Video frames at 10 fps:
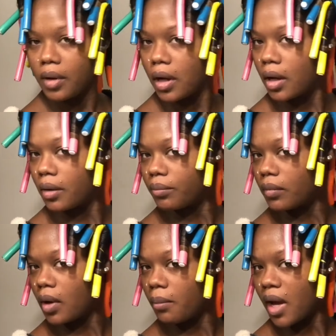
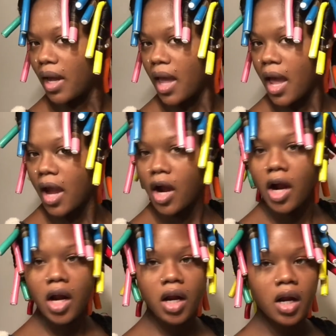my
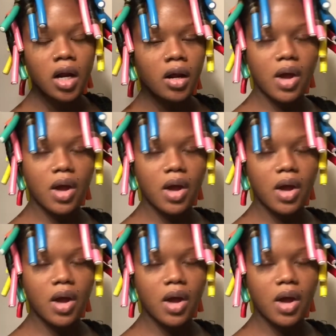hair.